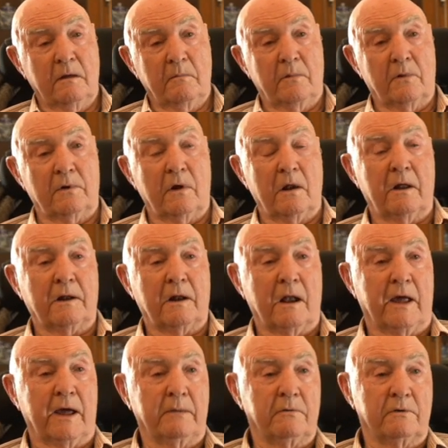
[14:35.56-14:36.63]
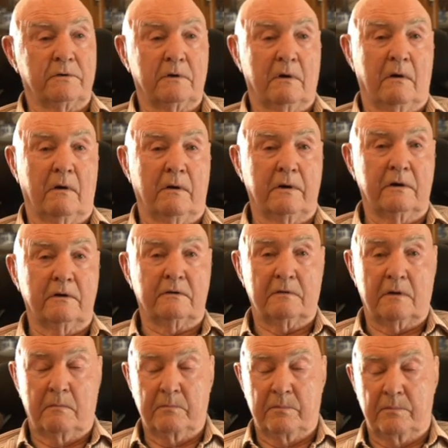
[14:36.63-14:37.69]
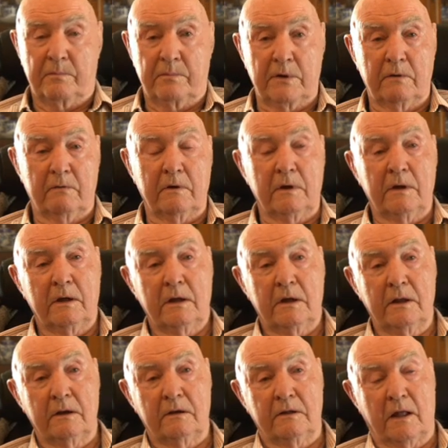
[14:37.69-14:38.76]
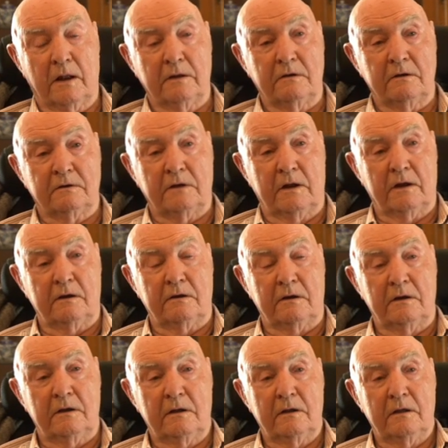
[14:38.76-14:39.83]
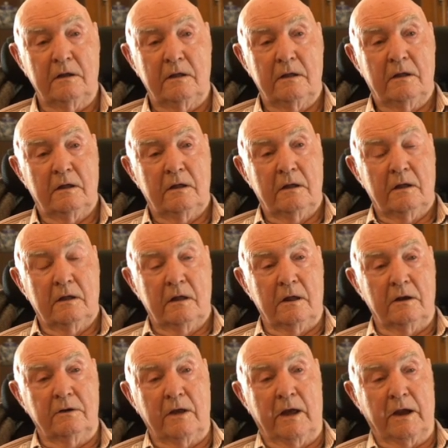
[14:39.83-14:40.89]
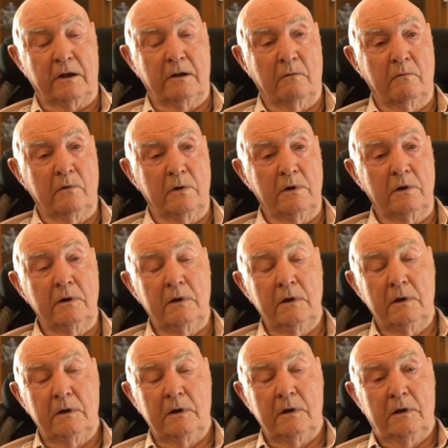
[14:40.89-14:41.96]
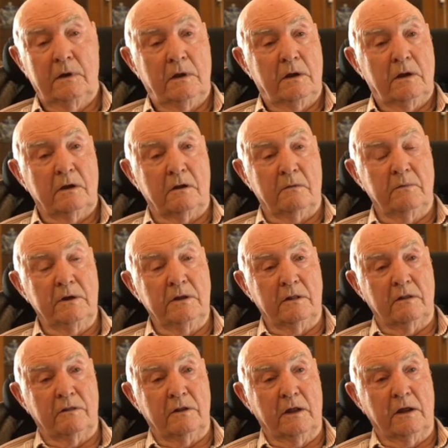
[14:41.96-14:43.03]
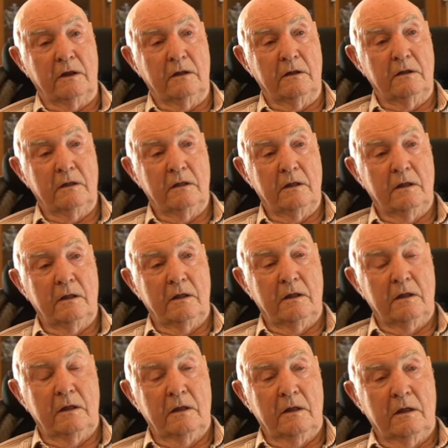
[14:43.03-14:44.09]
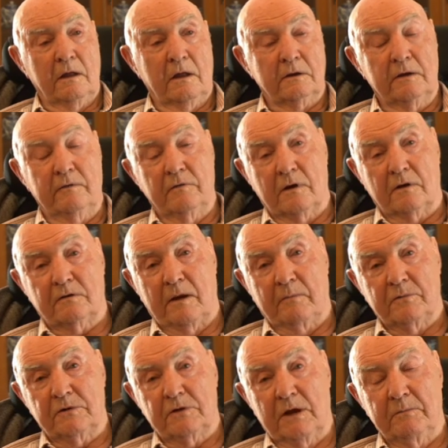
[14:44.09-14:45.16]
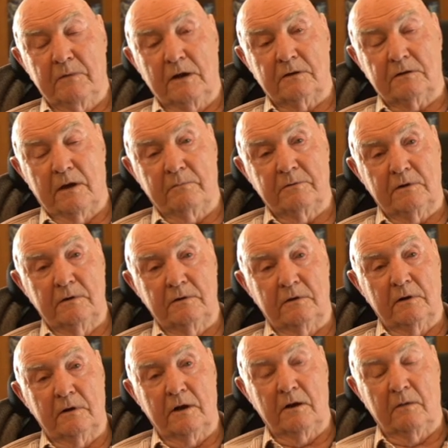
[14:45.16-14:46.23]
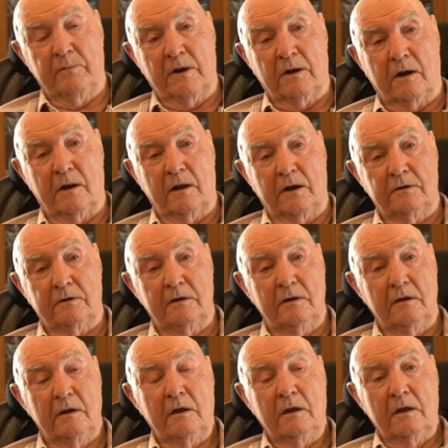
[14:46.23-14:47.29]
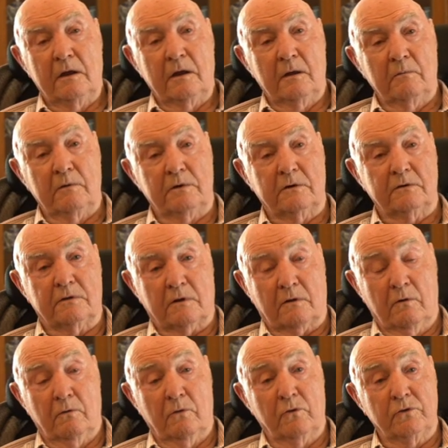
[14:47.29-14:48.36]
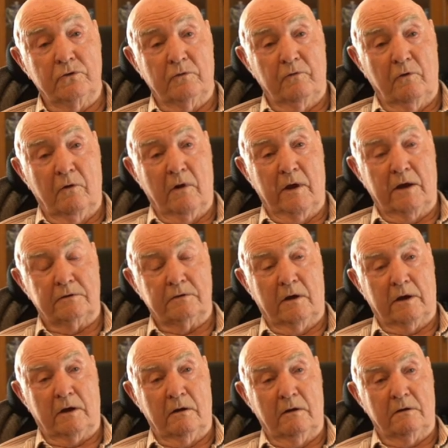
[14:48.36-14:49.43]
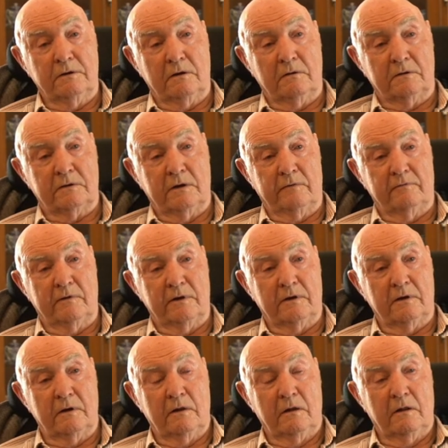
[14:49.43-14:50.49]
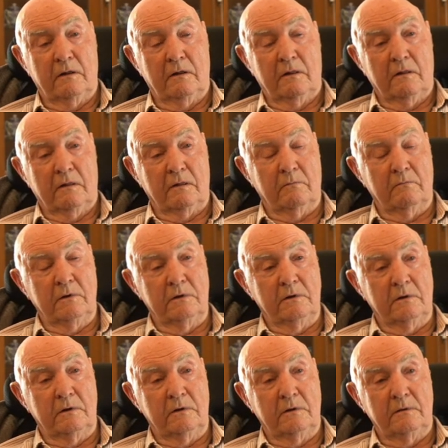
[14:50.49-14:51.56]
Put a lot of labels on this pure intelligence energy and taken the word to be the thing, given it some seeming substance and independent nature, which is the cause of all our psychological suffering, the word.